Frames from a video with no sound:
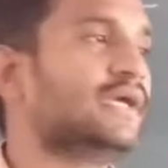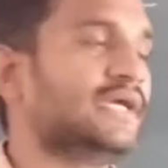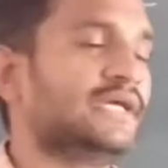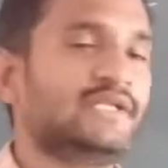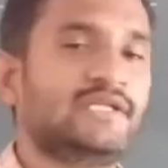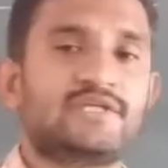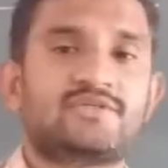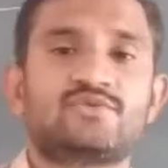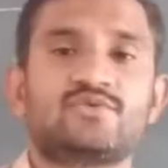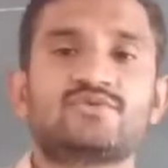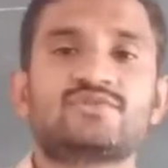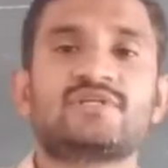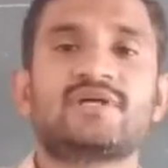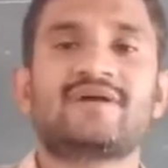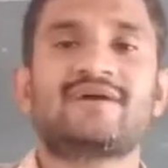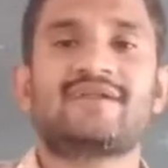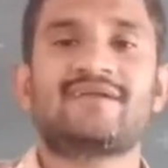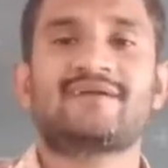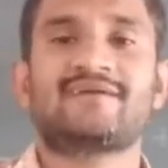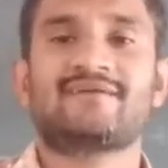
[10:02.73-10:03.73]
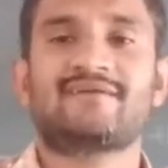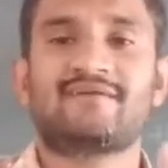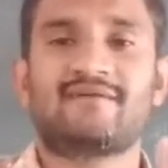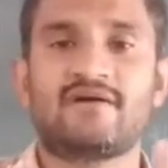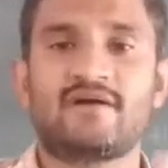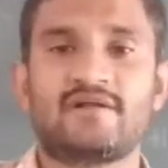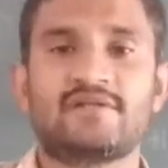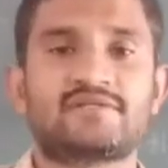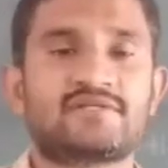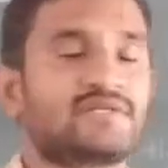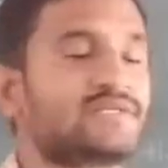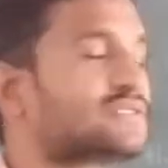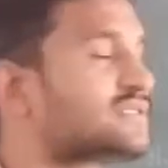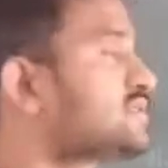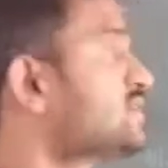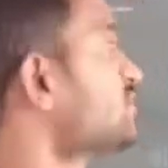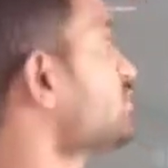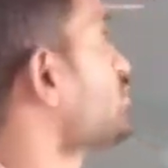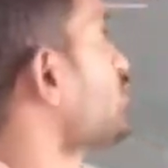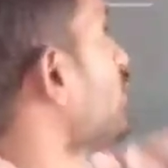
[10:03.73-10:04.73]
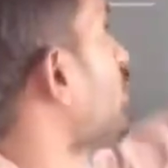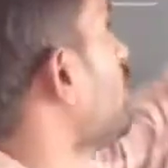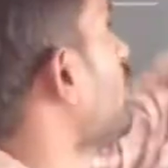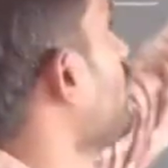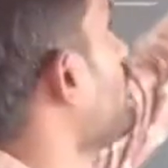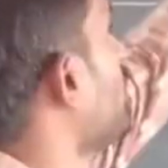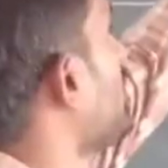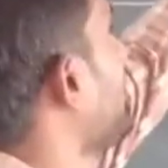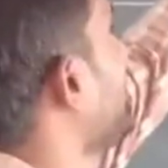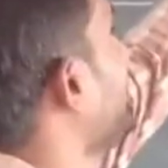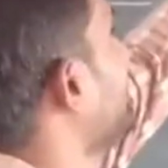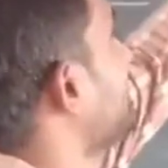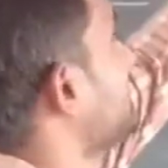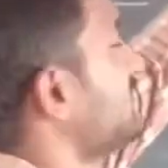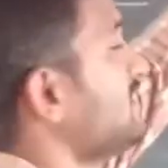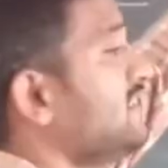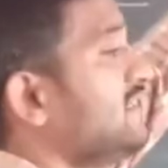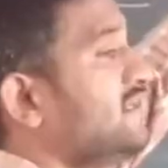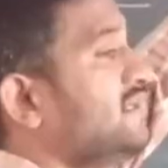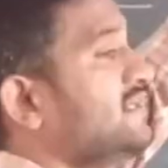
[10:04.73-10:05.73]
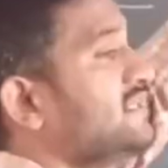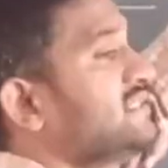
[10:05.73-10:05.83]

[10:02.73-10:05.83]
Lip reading: in the choose the correct answers. Sorensen